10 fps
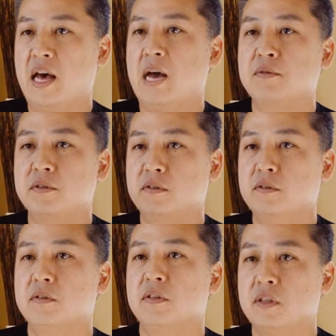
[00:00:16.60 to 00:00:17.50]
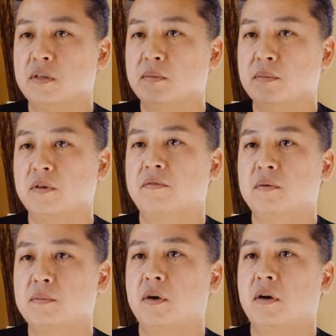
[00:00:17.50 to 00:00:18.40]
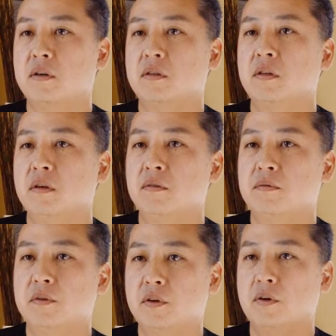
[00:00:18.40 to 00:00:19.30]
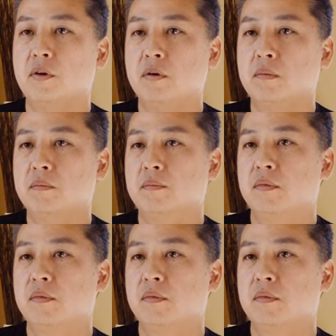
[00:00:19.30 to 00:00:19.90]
absolutely perfect product for your home.